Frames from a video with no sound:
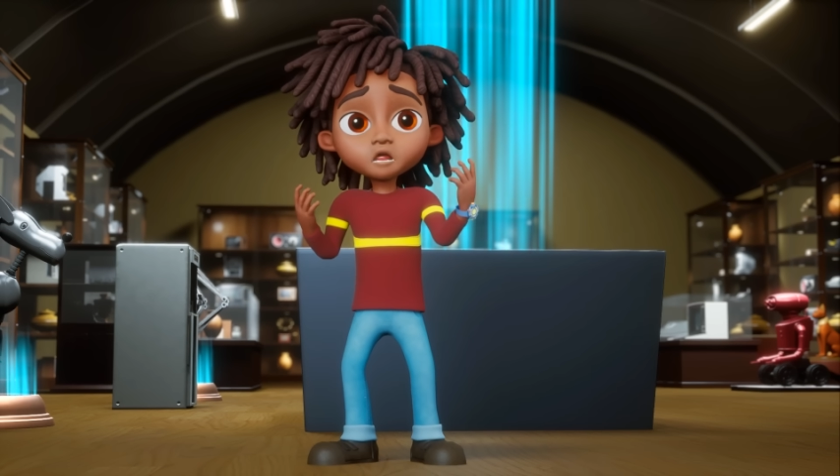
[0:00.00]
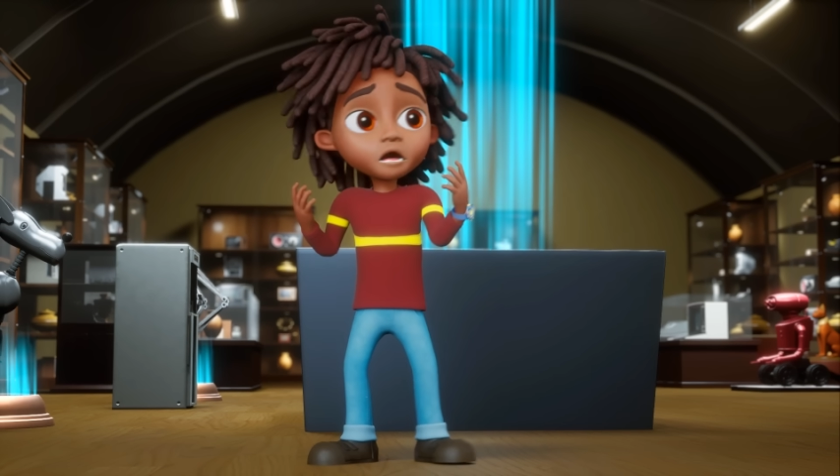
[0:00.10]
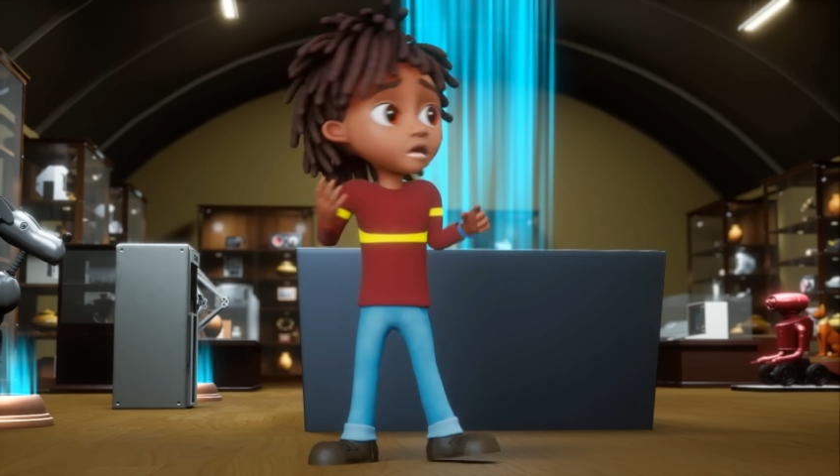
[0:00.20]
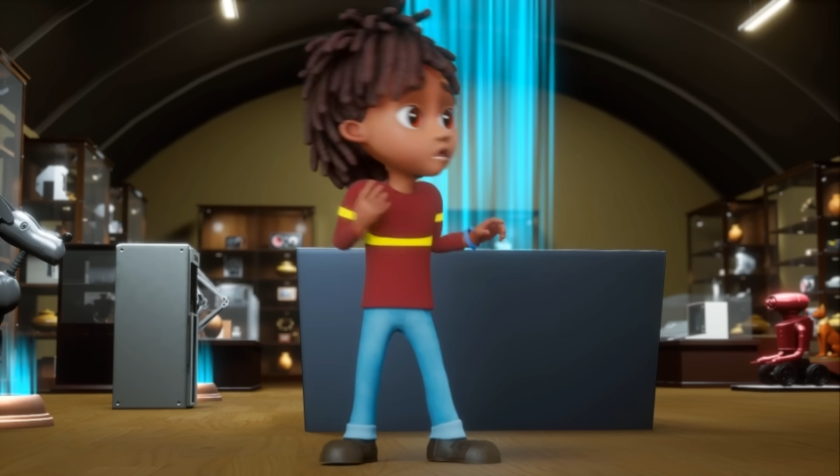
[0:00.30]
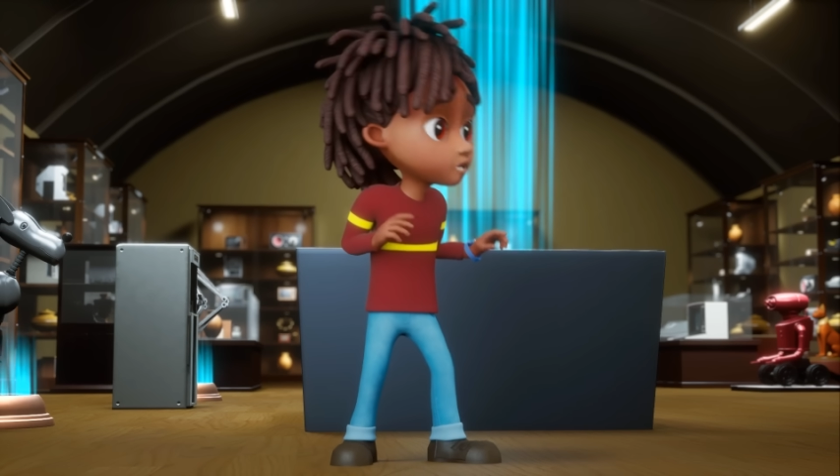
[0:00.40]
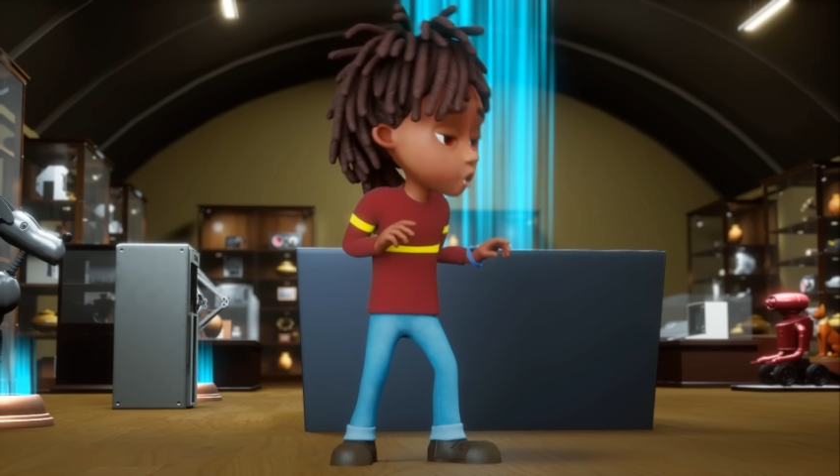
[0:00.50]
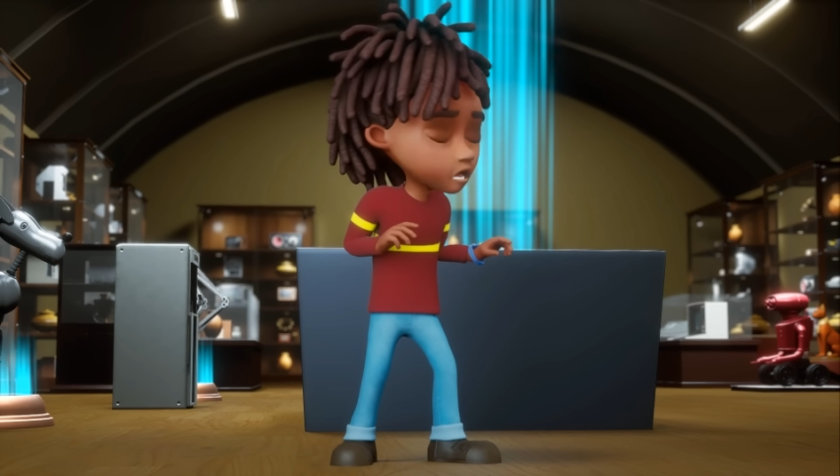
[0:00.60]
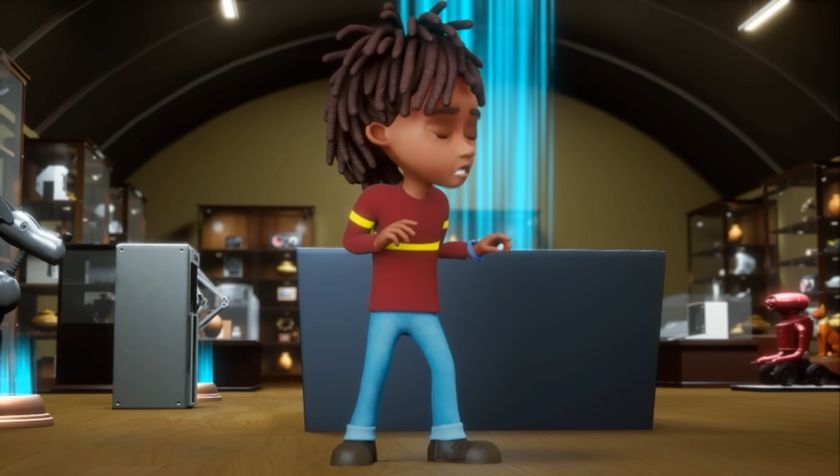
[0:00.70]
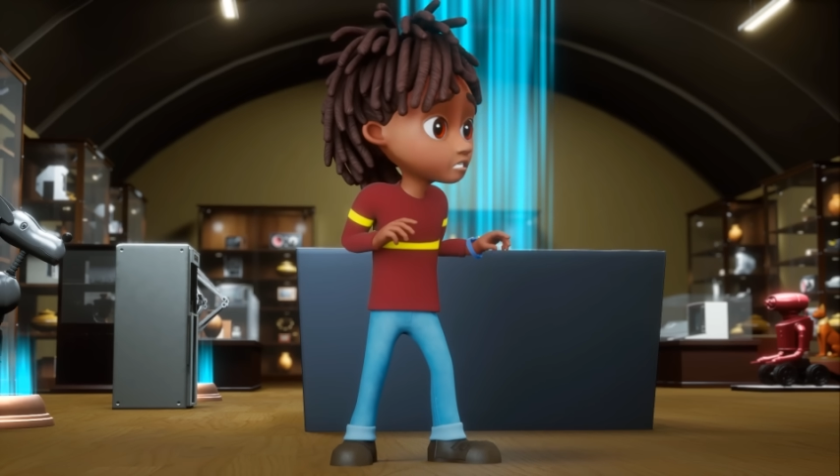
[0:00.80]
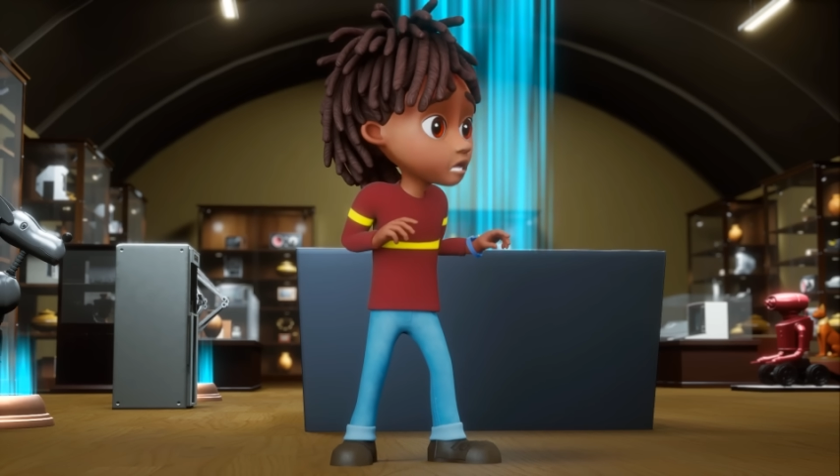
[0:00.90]
I just don't
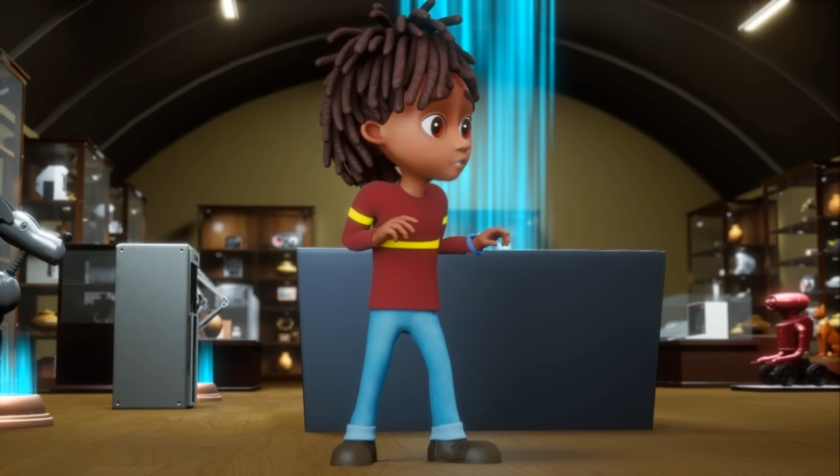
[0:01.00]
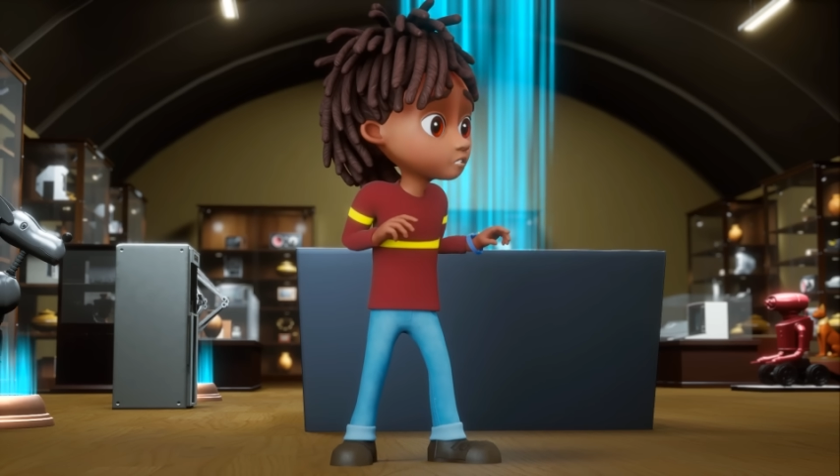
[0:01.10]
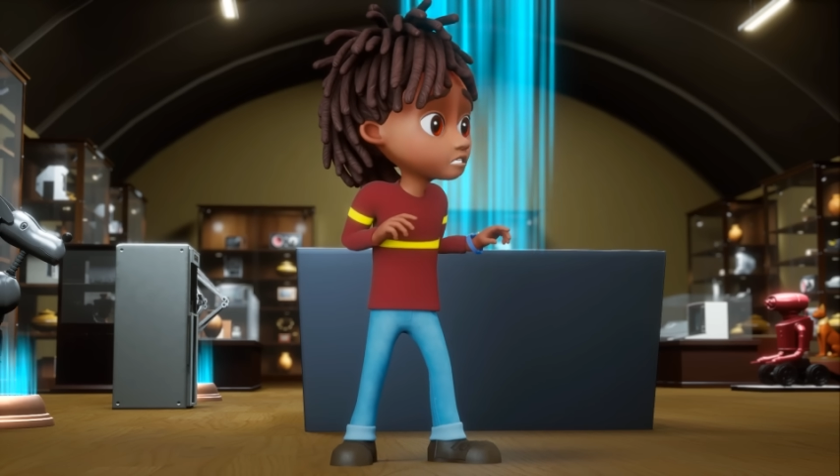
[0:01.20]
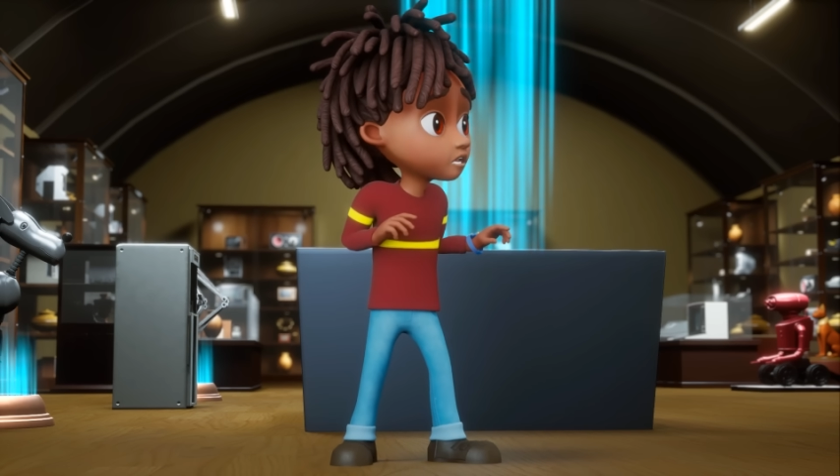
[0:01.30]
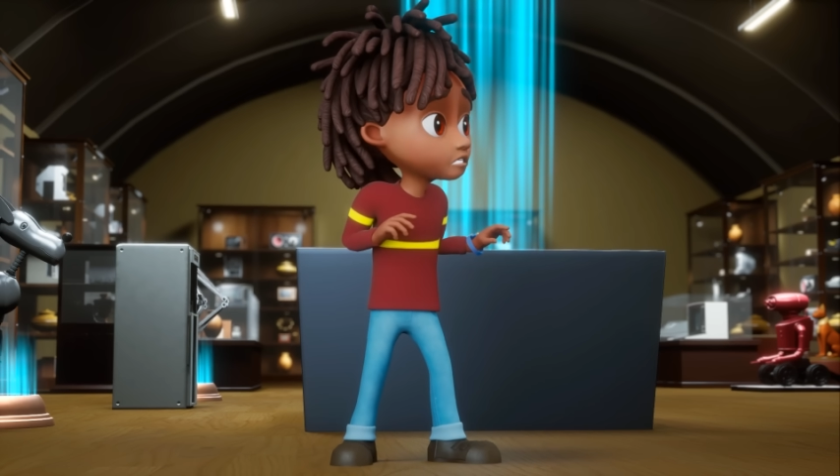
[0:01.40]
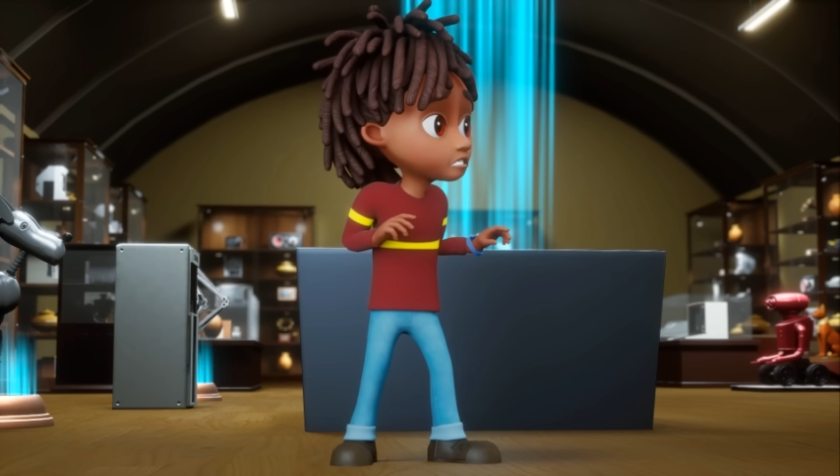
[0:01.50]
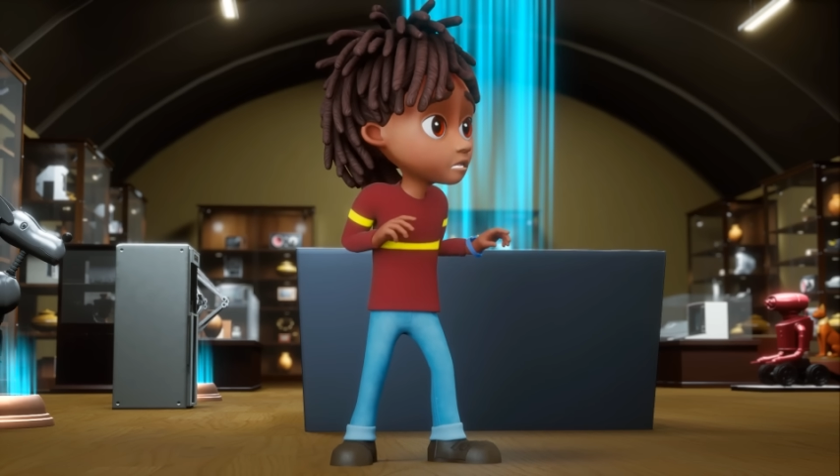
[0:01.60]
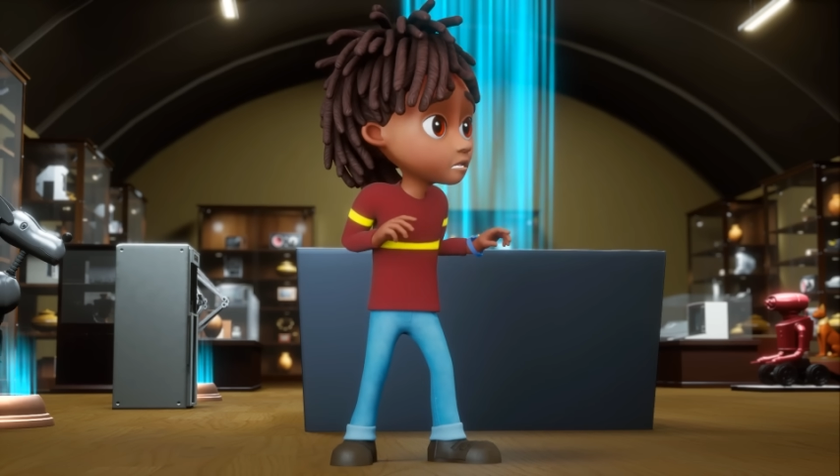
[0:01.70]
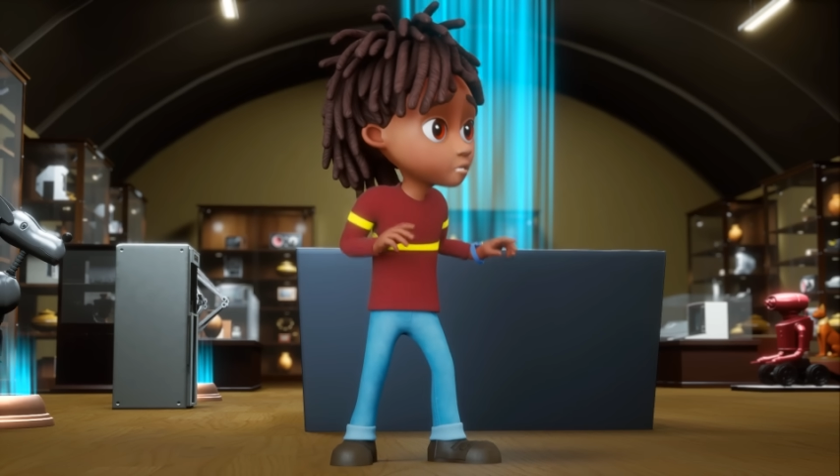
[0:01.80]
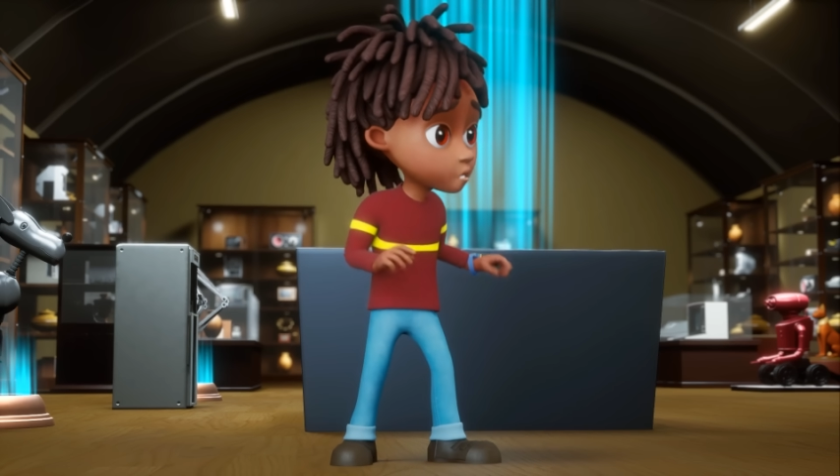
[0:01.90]
like the feeling,
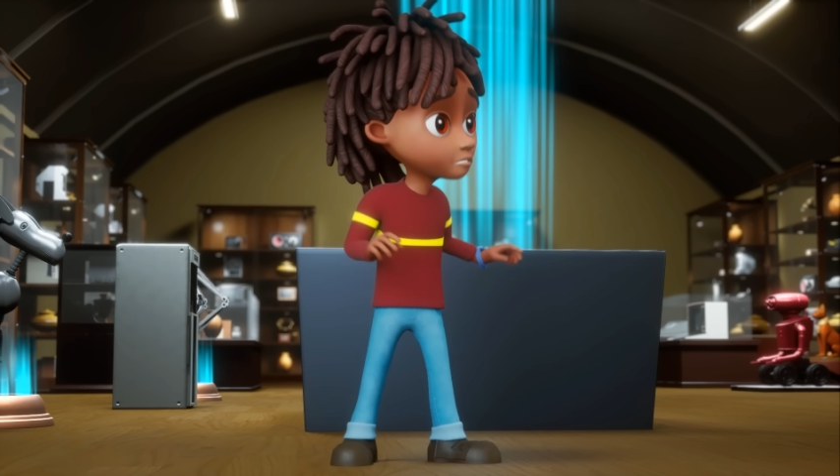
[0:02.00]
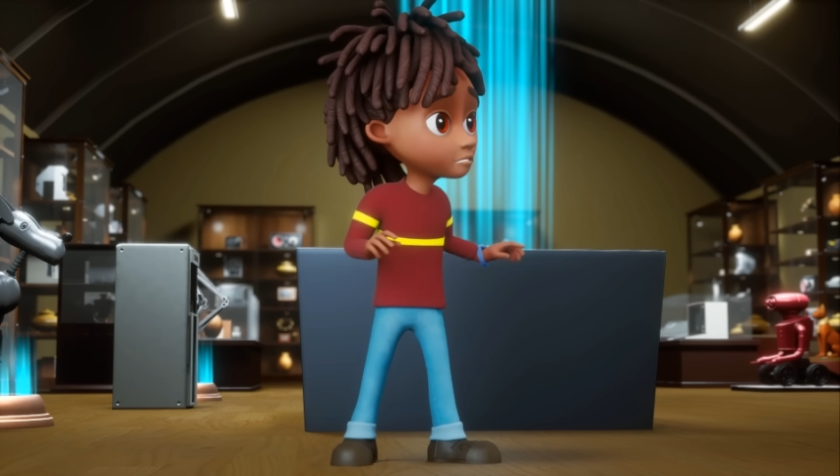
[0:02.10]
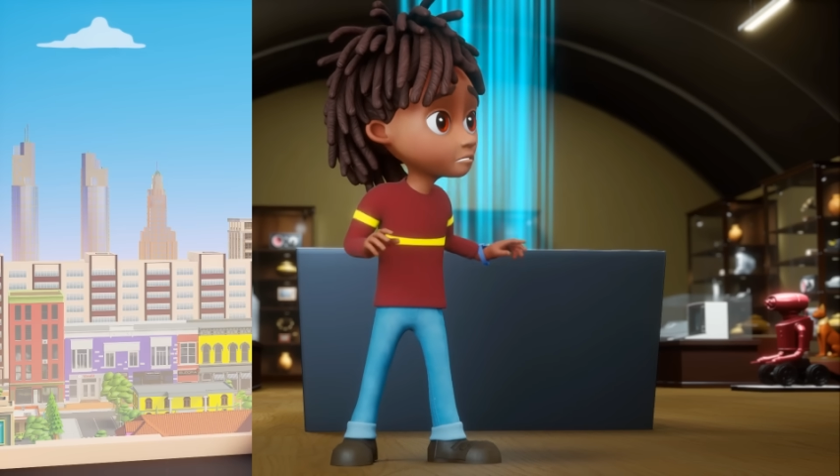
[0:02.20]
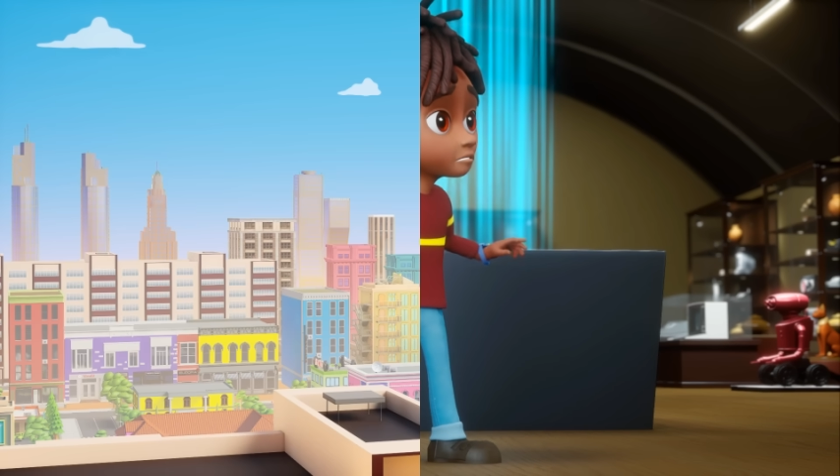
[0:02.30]
you know?